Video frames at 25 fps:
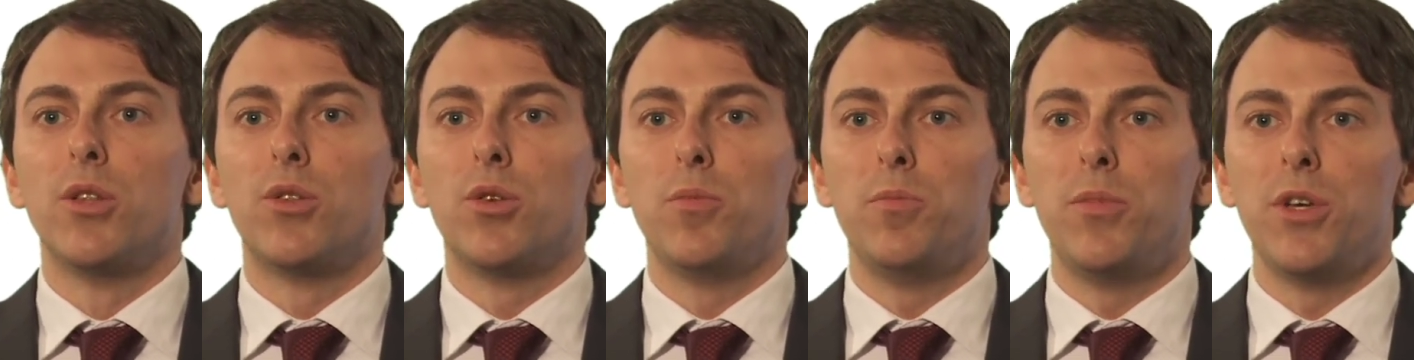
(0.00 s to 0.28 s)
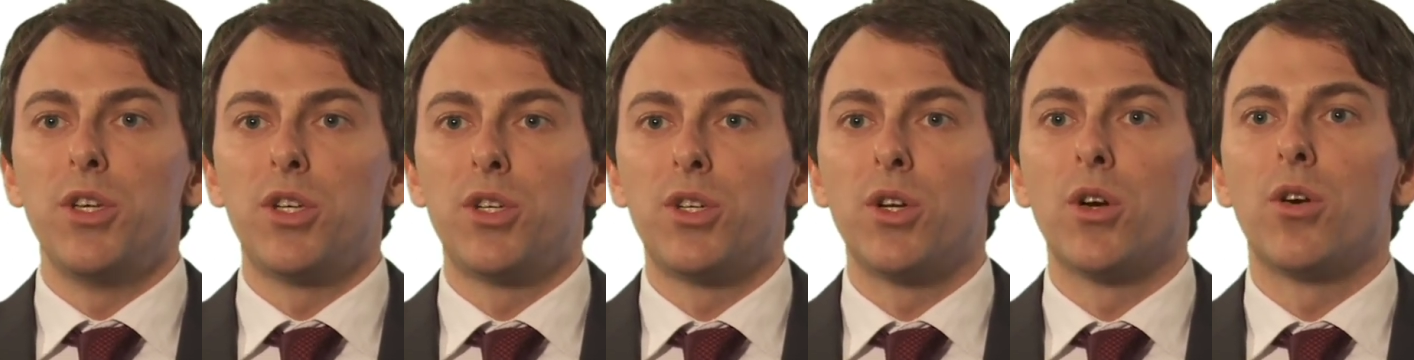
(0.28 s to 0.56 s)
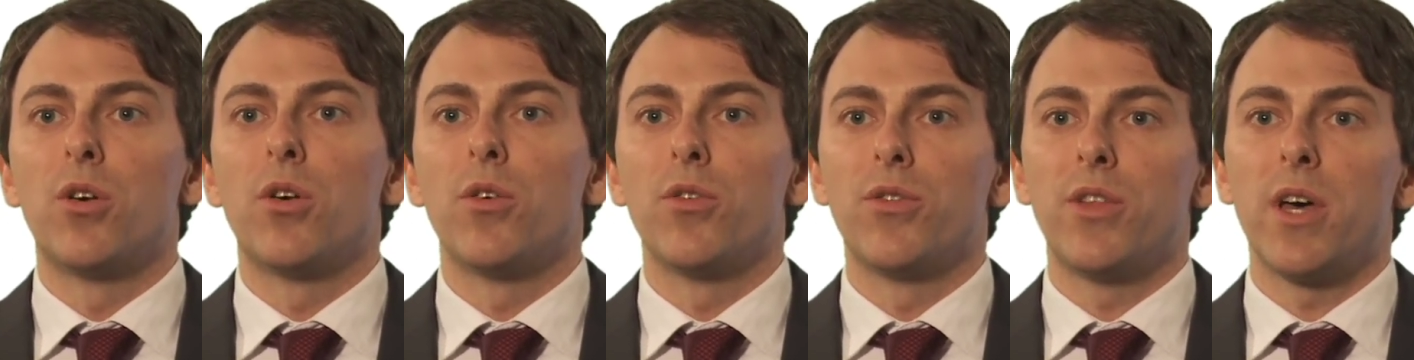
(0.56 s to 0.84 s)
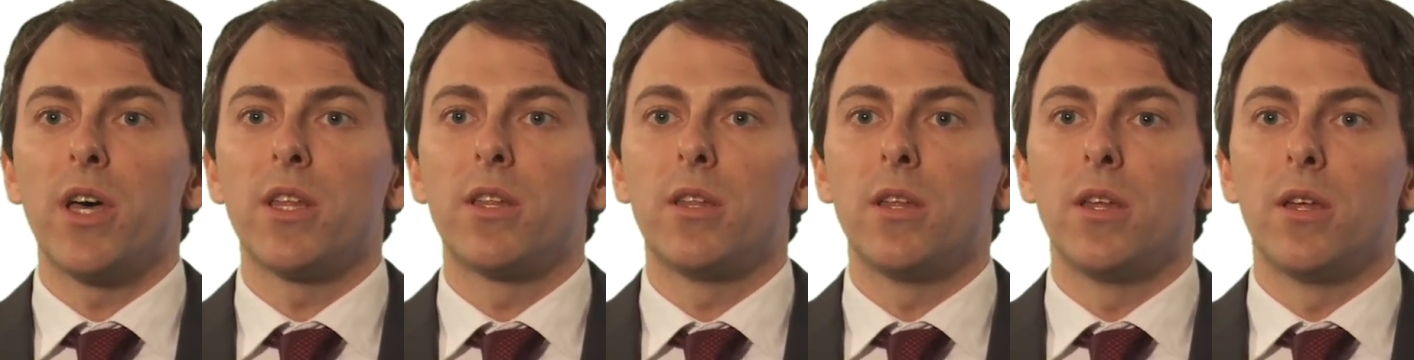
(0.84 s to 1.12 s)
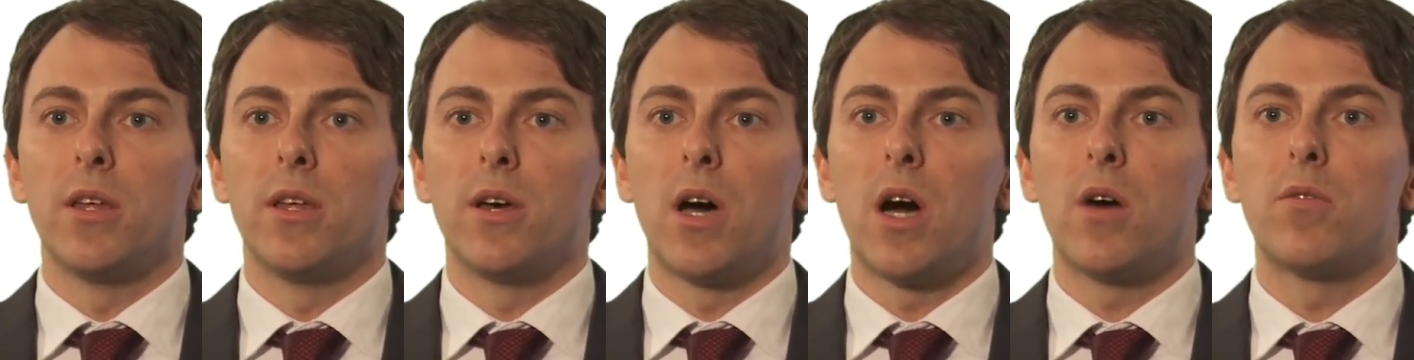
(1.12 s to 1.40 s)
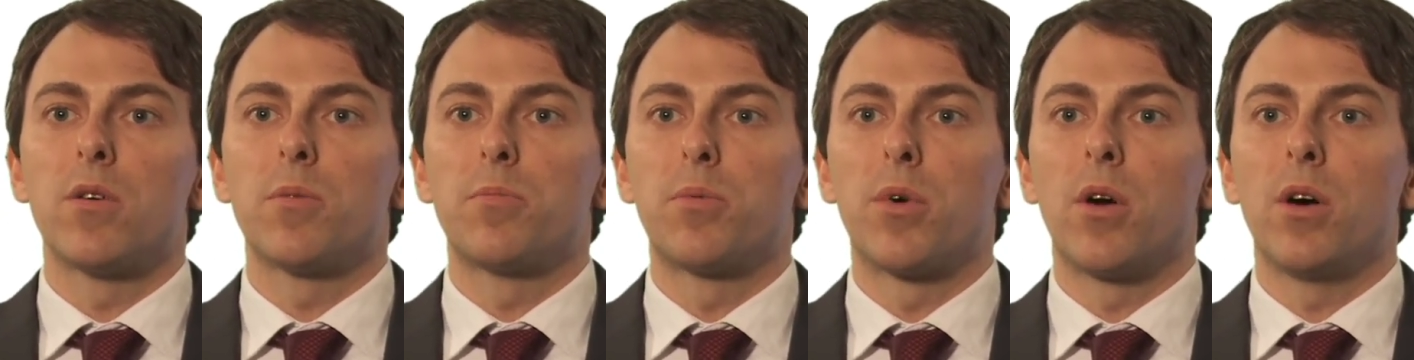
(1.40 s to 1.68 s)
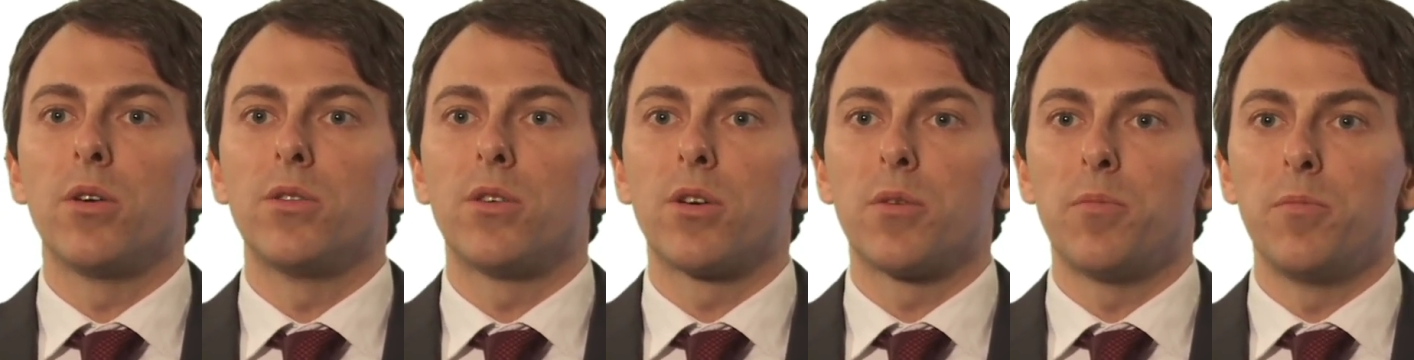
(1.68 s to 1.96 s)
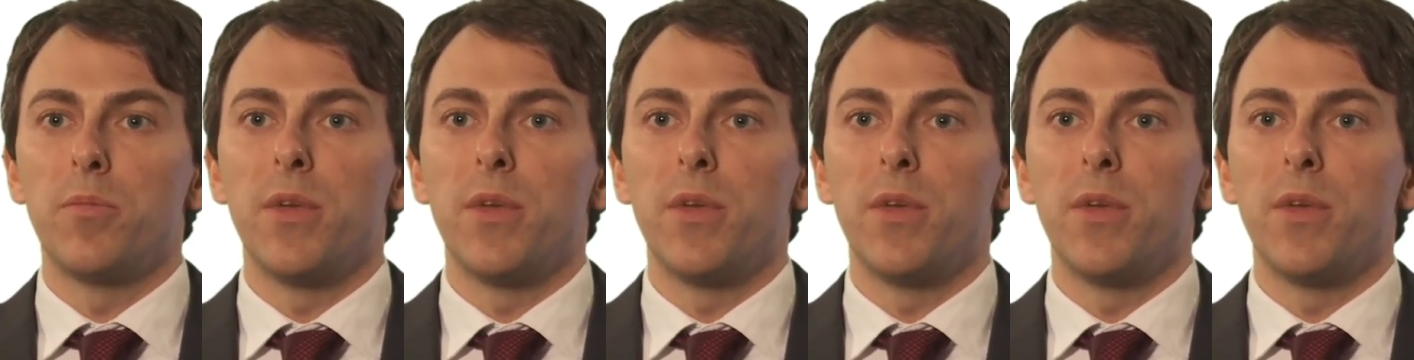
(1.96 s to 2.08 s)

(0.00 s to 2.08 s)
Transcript: to be sure that our product